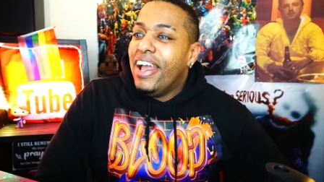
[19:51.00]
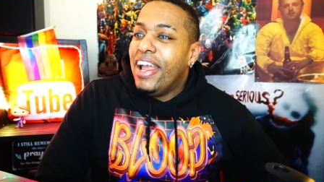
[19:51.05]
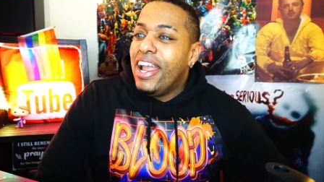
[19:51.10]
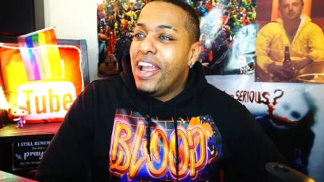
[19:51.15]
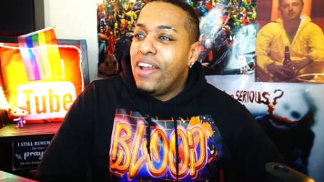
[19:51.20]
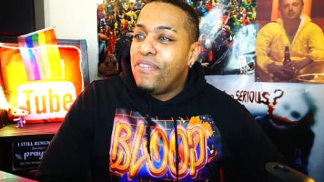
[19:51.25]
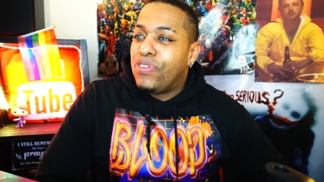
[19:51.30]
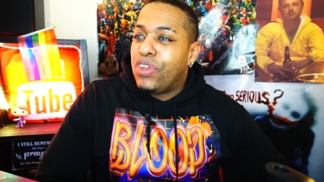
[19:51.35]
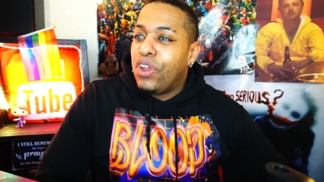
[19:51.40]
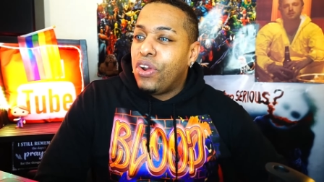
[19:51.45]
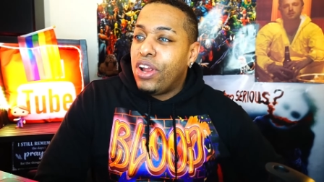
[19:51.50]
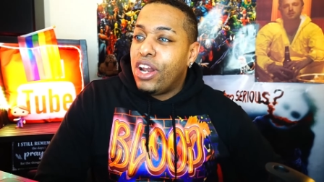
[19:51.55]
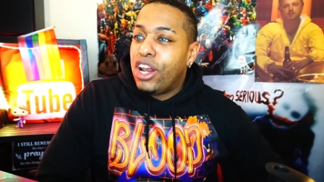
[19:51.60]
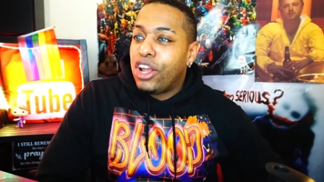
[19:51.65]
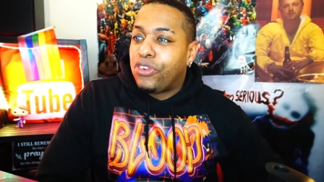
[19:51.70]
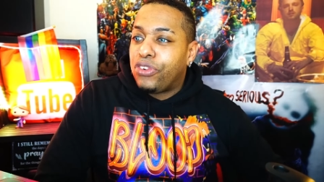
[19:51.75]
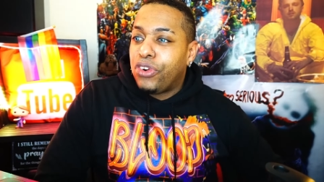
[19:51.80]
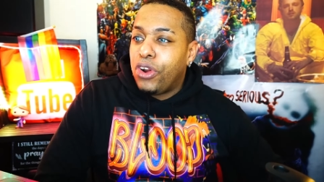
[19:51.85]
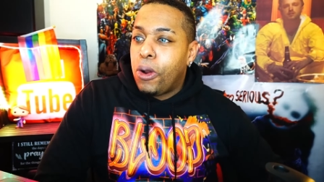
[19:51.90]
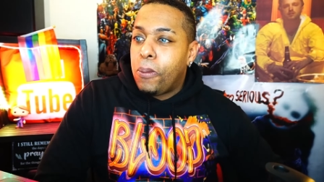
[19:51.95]
If you're in a
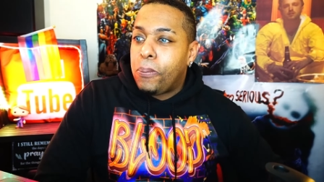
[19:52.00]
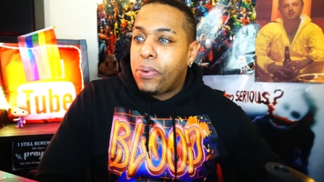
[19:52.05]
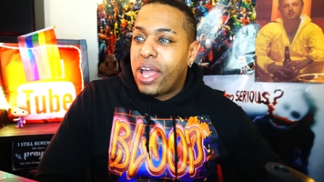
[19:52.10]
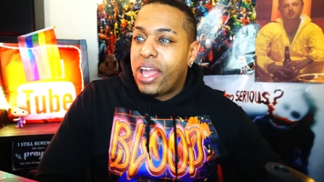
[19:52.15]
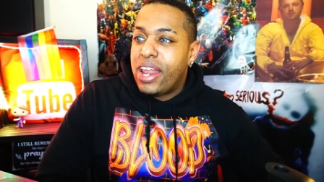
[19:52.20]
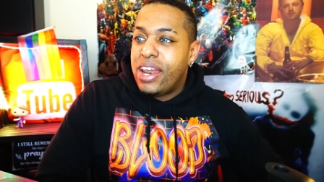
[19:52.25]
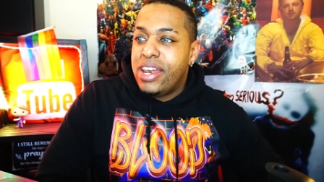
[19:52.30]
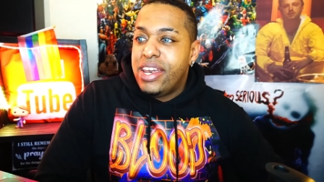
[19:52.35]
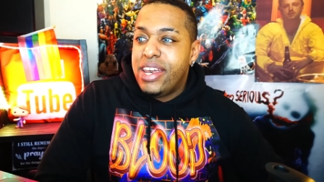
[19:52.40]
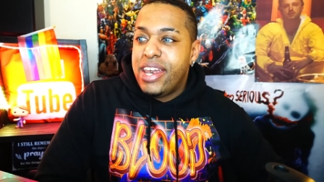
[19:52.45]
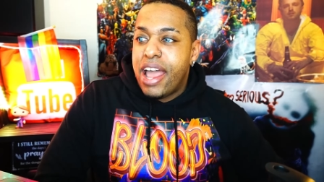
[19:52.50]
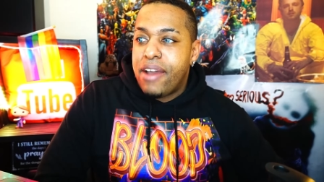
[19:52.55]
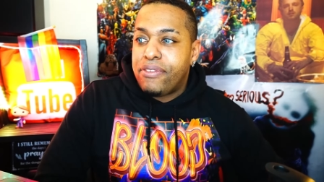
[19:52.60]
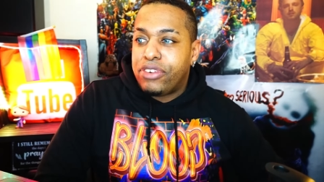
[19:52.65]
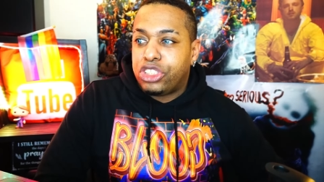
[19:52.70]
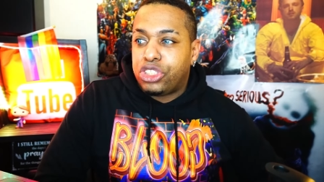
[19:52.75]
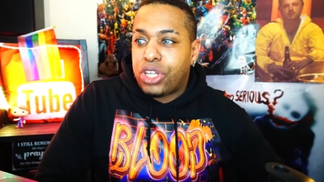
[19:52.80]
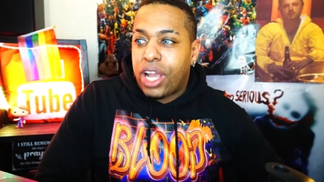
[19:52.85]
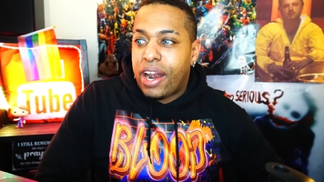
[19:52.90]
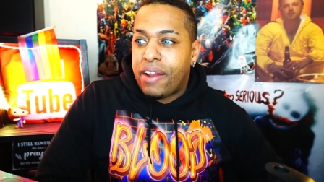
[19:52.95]
group,
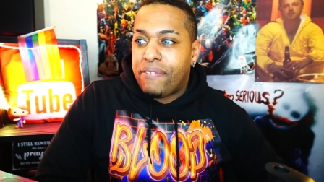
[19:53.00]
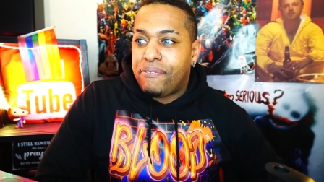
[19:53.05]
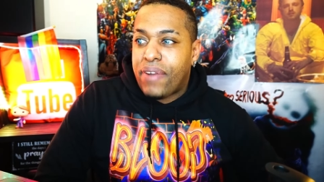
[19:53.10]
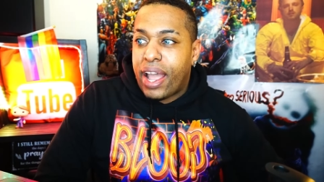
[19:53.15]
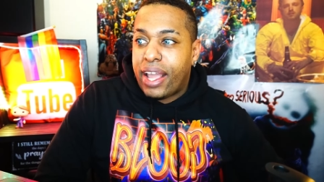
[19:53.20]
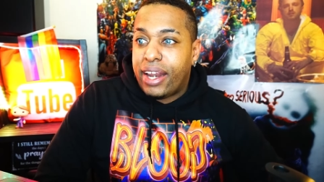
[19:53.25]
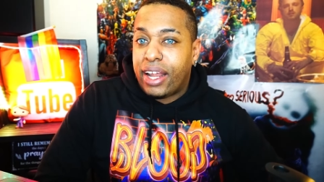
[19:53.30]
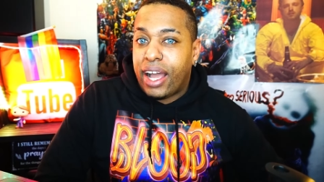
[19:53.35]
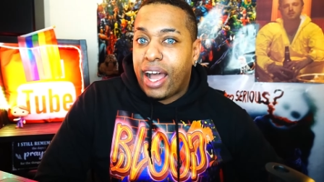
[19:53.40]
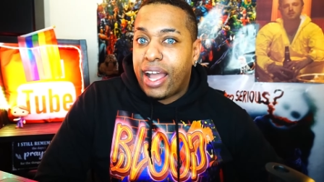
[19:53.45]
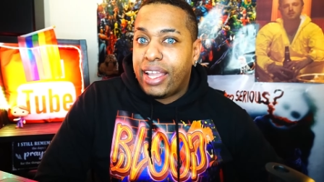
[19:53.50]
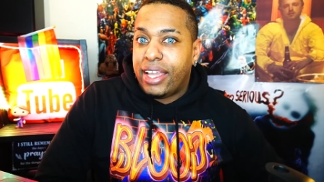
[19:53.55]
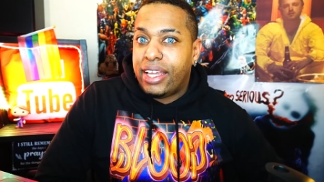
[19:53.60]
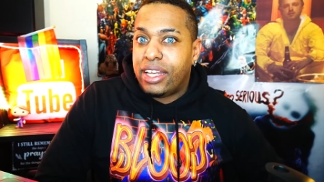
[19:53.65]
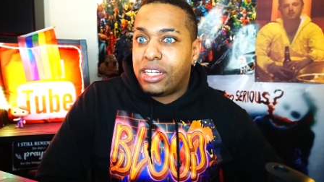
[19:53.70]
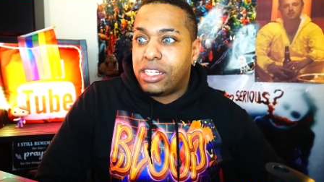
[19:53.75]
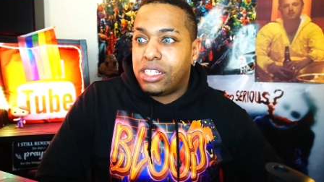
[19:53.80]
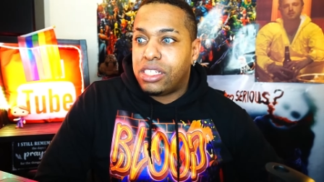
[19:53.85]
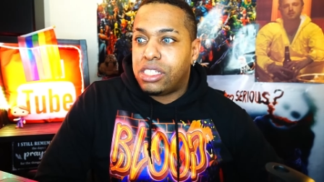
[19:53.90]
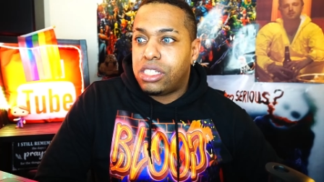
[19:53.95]
never try to fight
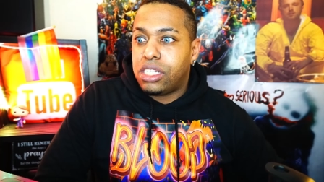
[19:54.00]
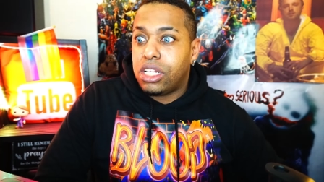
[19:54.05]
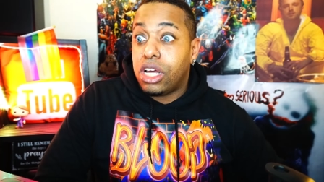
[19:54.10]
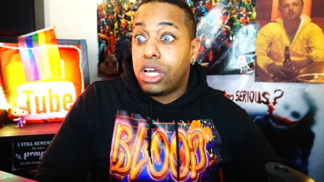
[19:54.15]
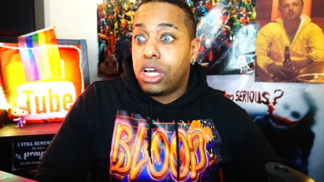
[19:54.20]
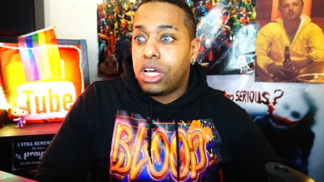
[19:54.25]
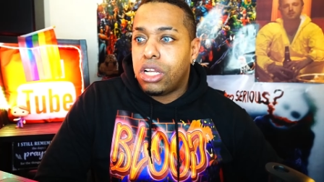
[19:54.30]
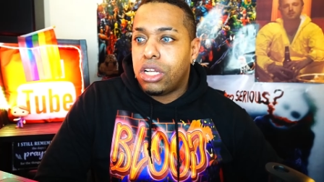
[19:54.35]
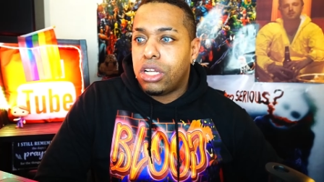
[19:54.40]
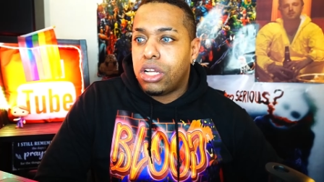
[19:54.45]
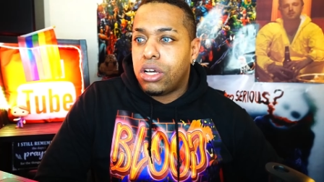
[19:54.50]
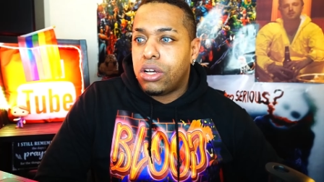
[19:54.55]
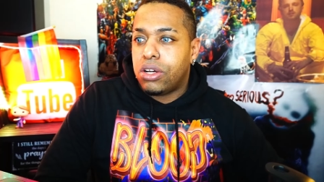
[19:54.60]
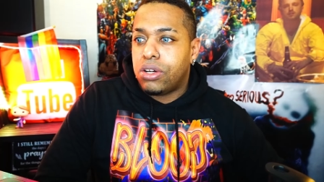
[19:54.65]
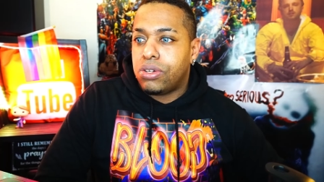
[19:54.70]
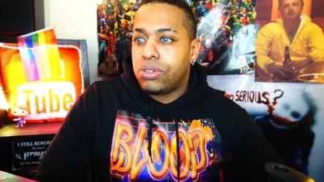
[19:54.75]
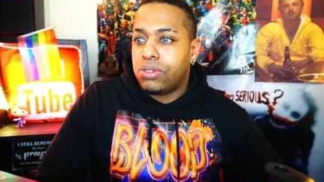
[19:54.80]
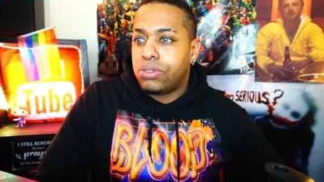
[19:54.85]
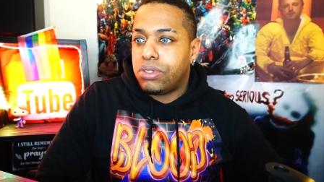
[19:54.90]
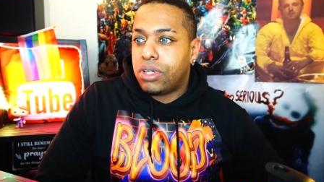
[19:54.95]
hyenas
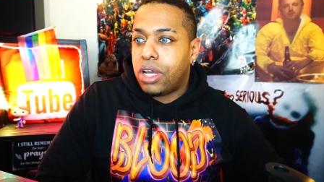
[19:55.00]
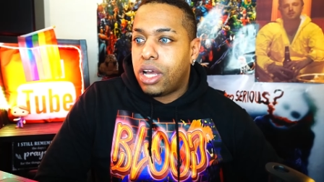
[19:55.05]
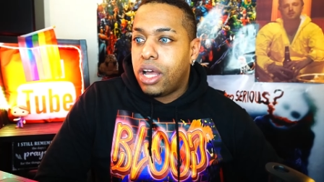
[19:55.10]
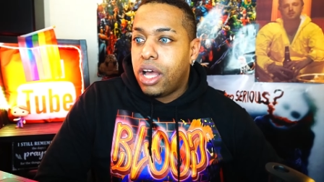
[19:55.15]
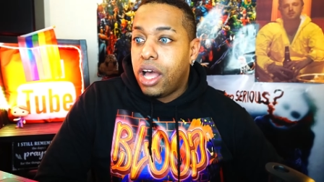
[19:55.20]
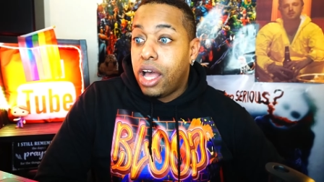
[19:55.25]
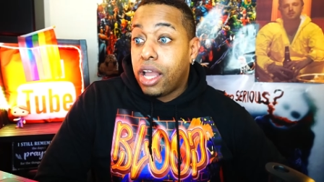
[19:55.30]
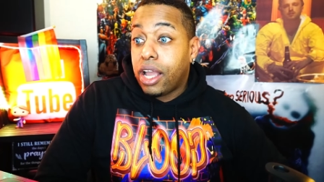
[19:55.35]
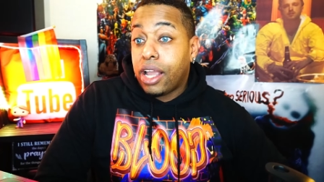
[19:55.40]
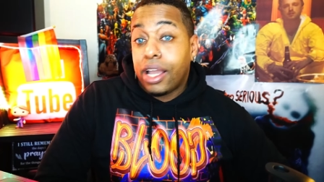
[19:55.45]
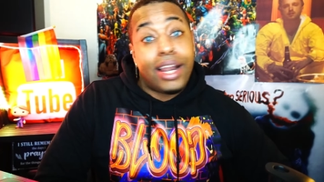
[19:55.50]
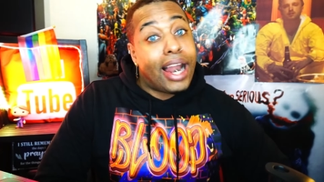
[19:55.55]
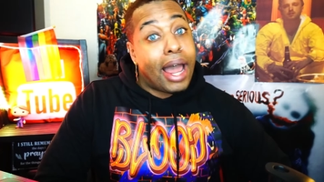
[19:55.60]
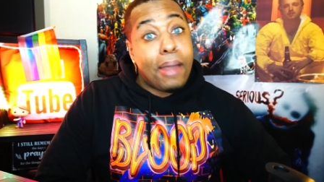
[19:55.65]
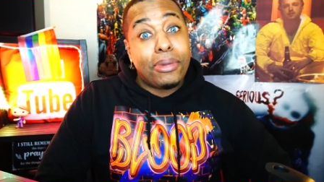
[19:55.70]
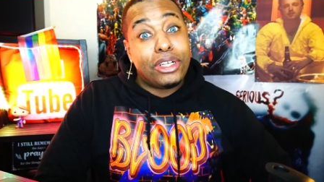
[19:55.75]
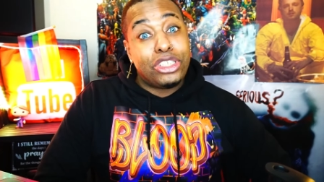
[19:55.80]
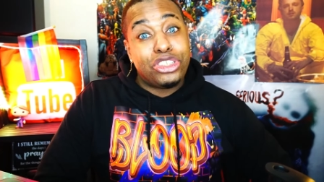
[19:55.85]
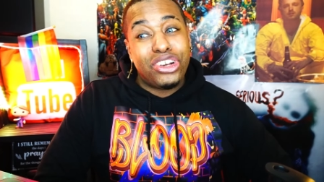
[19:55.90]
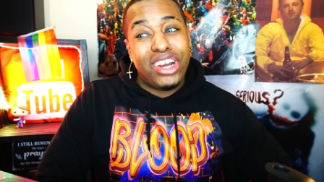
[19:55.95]
alone.
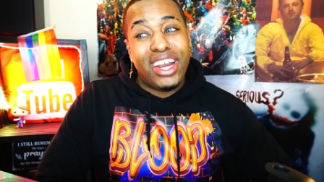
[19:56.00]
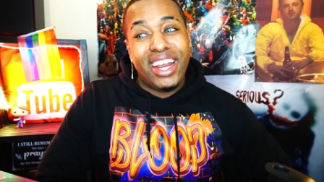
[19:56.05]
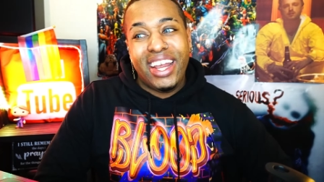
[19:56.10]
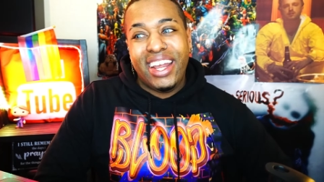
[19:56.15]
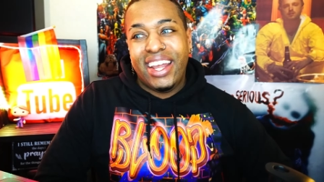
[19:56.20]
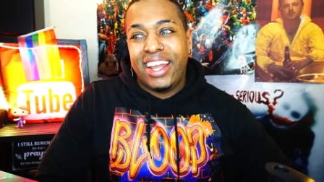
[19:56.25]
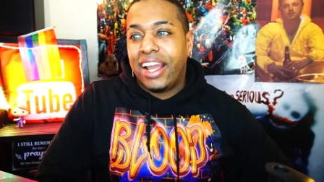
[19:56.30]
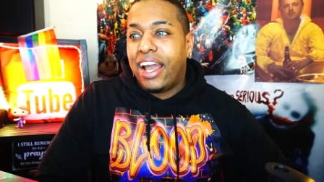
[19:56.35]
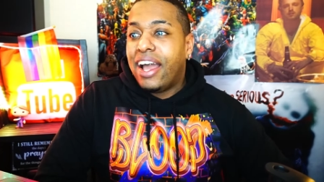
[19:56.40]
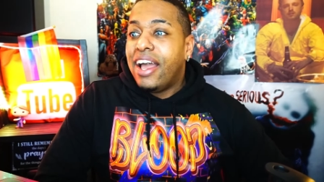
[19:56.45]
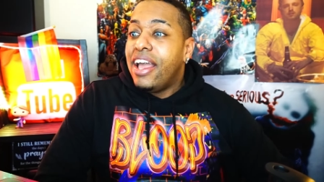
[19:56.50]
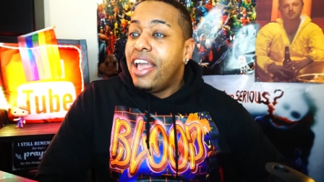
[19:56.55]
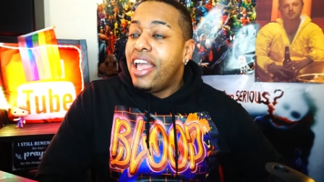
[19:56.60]
Climb a tree.